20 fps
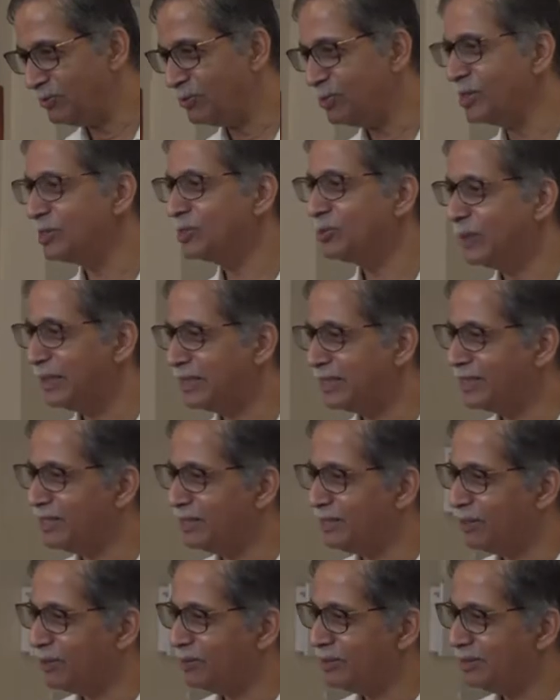of you are sweating
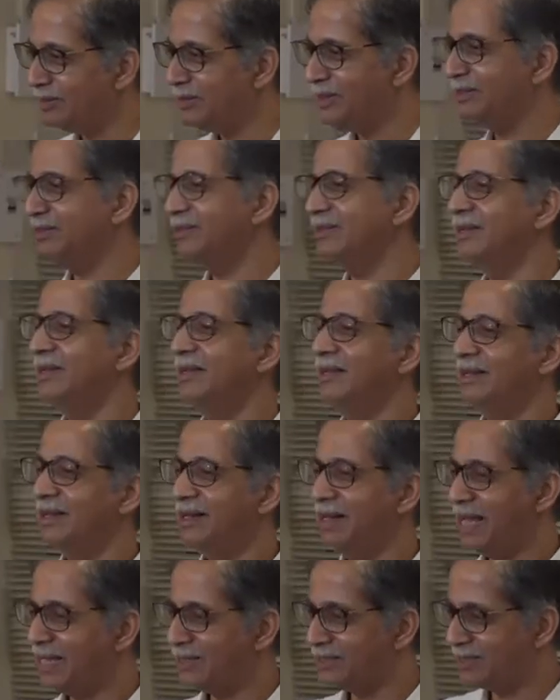it out. He says,
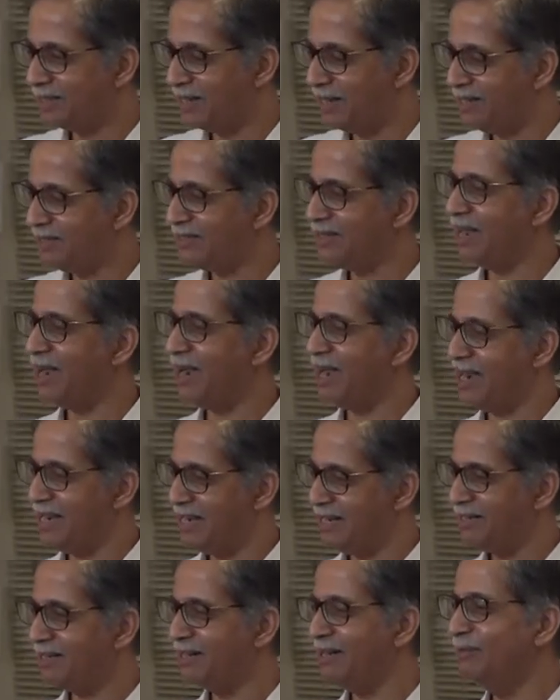relax guys,
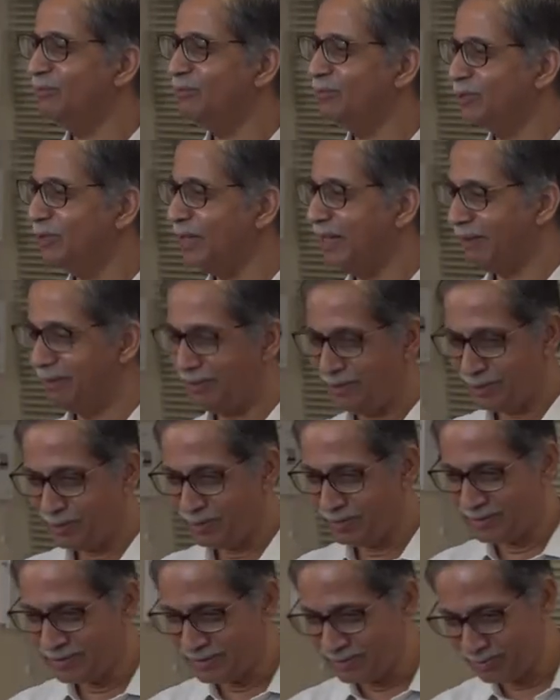I'll come to help. I
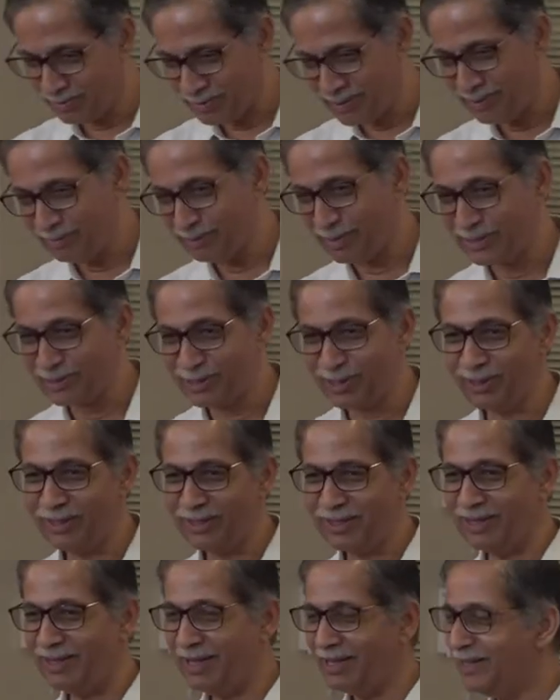know he is pretty
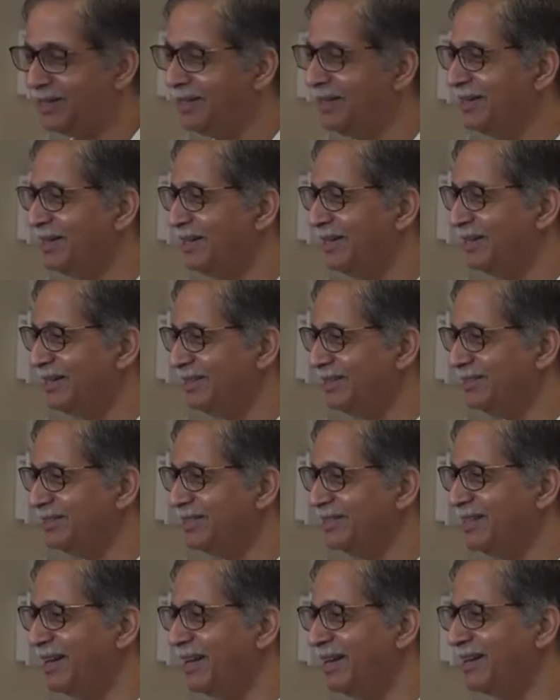muscular guy. He
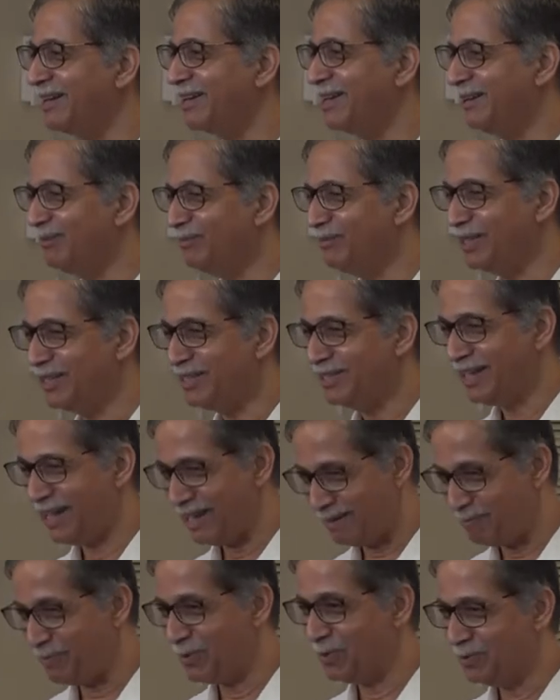says, I'll come and
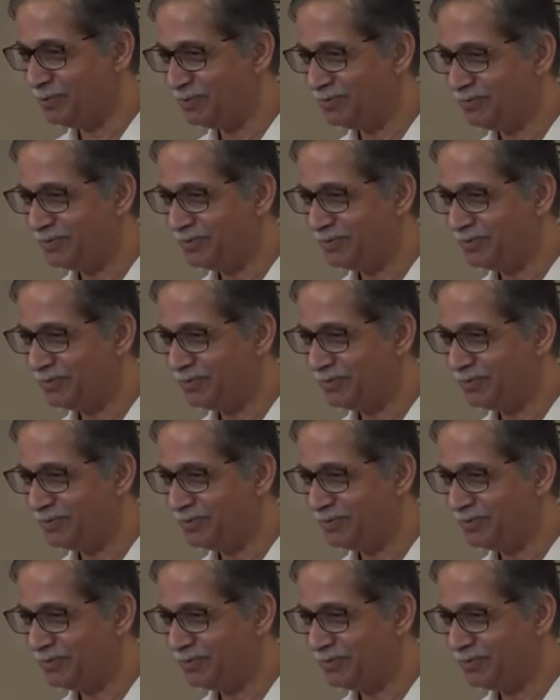help you.